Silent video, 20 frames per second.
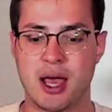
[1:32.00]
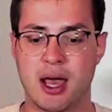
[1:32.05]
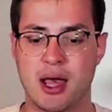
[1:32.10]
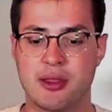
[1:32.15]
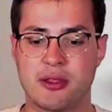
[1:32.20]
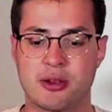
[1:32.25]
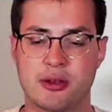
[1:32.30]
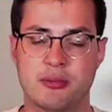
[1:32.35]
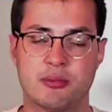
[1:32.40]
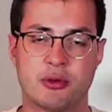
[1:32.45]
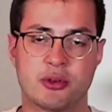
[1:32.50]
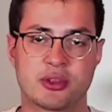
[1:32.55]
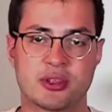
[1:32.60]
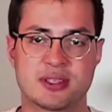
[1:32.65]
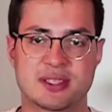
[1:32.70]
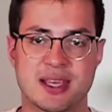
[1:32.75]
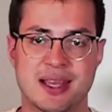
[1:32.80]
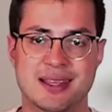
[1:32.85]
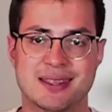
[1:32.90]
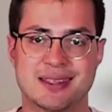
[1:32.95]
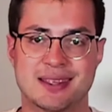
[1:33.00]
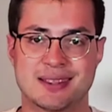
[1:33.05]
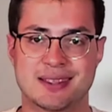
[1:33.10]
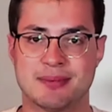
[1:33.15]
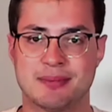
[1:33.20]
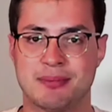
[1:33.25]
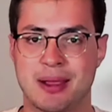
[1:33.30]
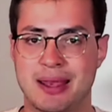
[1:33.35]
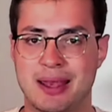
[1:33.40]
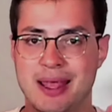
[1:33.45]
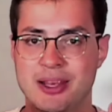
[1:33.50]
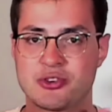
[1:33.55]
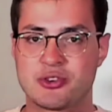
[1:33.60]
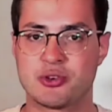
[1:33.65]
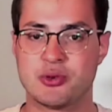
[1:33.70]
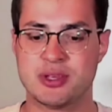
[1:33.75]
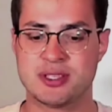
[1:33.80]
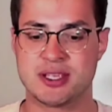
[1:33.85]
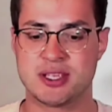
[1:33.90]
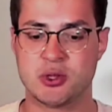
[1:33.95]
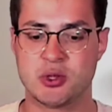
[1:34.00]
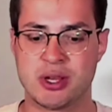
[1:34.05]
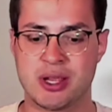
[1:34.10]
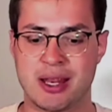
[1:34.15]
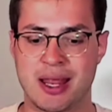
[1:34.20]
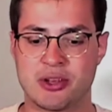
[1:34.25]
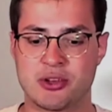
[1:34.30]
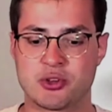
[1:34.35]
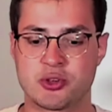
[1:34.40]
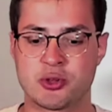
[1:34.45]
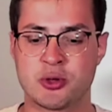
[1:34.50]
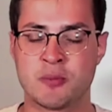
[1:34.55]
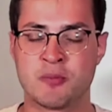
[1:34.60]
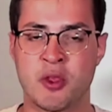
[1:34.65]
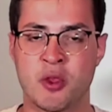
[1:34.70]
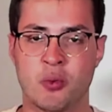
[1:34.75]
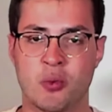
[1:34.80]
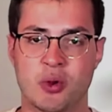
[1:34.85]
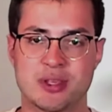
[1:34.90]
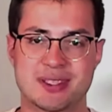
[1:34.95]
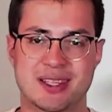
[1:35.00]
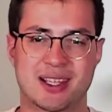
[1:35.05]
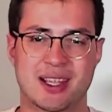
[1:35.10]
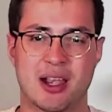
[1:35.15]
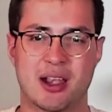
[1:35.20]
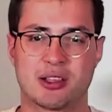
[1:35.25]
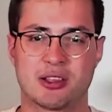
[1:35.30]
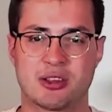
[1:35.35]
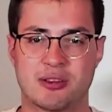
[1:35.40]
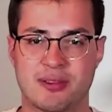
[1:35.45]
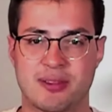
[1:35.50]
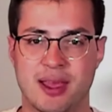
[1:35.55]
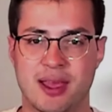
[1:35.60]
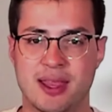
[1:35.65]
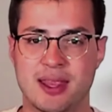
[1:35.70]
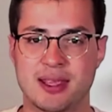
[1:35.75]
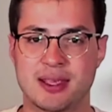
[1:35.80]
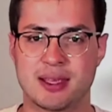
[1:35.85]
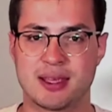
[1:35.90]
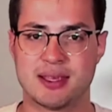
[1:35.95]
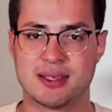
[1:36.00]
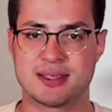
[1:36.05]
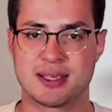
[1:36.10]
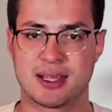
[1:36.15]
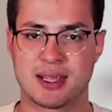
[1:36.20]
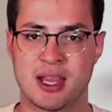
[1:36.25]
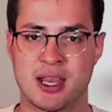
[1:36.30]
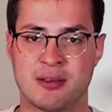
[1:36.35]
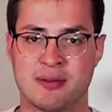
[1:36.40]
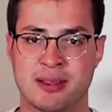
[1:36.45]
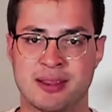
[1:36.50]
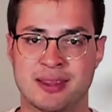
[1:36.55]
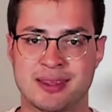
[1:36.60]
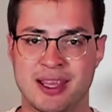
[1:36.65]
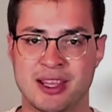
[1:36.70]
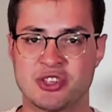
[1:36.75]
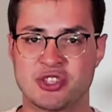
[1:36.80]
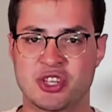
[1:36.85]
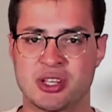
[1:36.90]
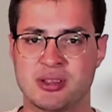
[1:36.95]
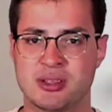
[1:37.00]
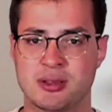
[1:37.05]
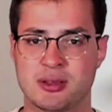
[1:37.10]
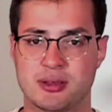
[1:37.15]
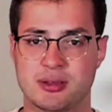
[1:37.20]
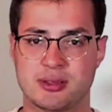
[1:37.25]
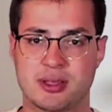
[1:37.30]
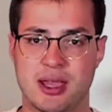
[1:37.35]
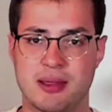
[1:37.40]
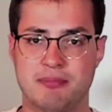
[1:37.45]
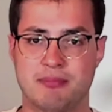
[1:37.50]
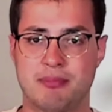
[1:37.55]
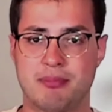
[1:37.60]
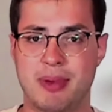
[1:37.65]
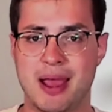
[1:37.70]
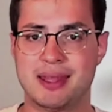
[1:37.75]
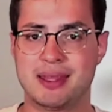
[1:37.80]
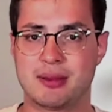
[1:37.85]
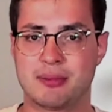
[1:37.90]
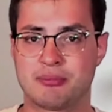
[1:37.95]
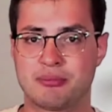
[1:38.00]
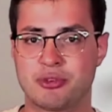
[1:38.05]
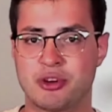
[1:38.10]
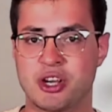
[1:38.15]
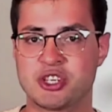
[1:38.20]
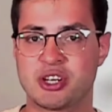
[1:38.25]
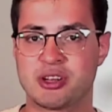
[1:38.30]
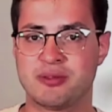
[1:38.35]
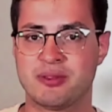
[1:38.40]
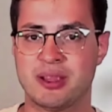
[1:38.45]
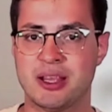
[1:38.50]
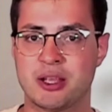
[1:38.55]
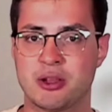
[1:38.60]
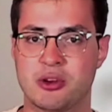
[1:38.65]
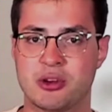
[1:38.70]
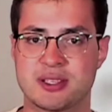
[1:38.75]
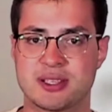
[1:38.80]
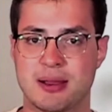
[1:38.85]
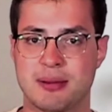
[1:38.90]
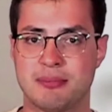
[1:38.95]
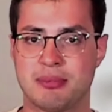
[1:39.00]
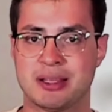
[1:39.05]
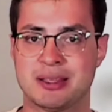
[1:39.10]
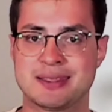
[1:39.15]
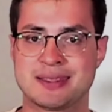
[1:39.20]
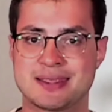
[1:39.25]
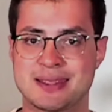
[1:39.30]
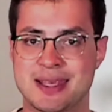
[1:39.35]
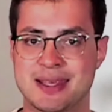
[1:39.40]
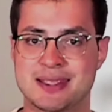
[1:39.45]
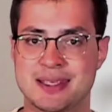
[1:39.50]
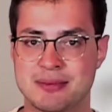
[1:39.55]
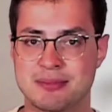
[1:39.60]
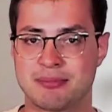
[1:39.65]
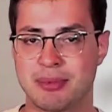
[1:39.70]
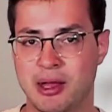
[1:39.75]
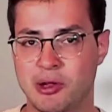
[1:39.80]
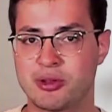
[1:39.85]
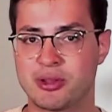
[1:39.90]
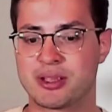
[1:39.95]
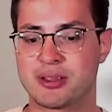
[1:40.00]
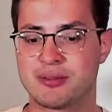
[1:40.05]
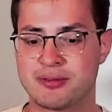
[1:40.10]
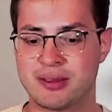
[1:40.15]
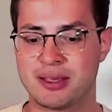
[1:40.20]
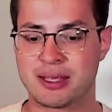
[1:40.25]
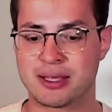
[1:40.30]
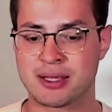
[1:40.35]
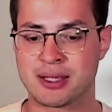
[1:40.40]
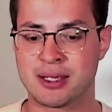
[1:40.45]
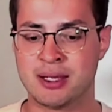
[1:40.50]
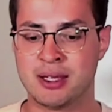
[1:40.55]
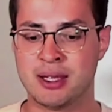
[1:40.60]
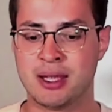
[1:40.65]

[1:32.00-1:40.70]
Other important sides, is it bilateral, is it unilateral? What's the character of the headache? Is it kind of a tension type band, a pressure feeling, or is it a pulsating, pounding feeling?